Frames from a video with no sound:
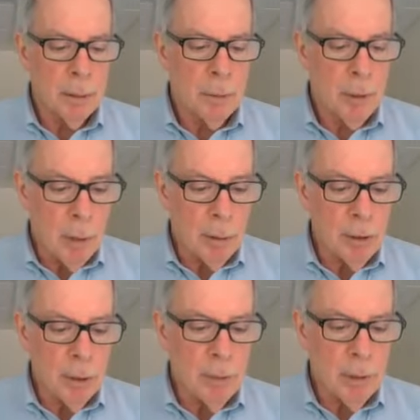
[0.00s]
that we are
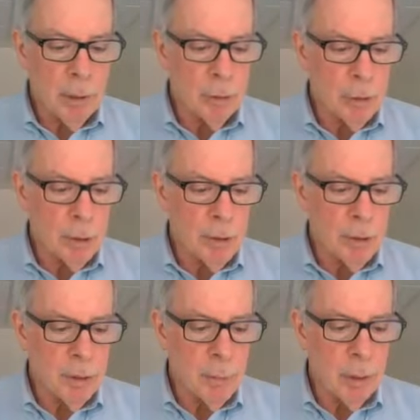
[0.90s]
achieving elder
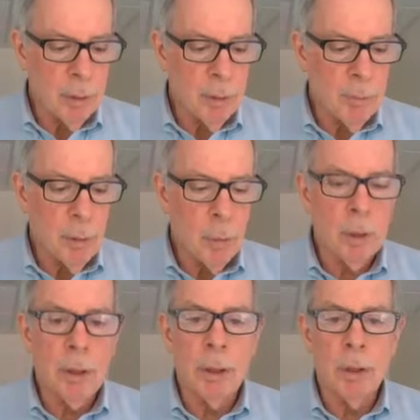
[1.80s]
justice in America by
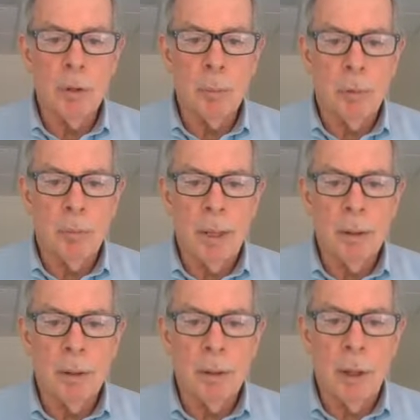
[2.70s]
working to
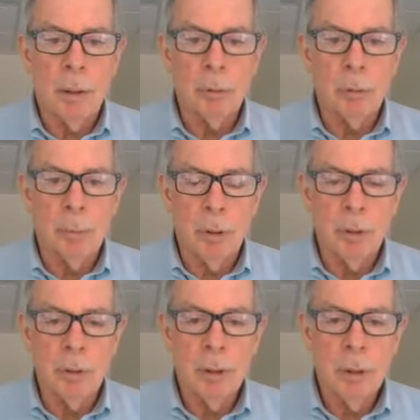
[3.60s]
prevent elder
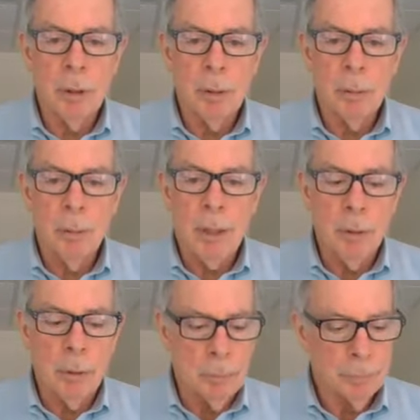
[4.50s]
abuse.
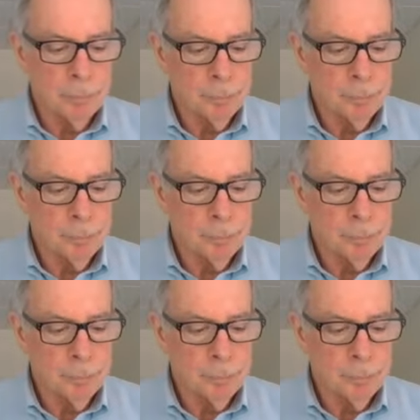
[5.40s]
Thank you.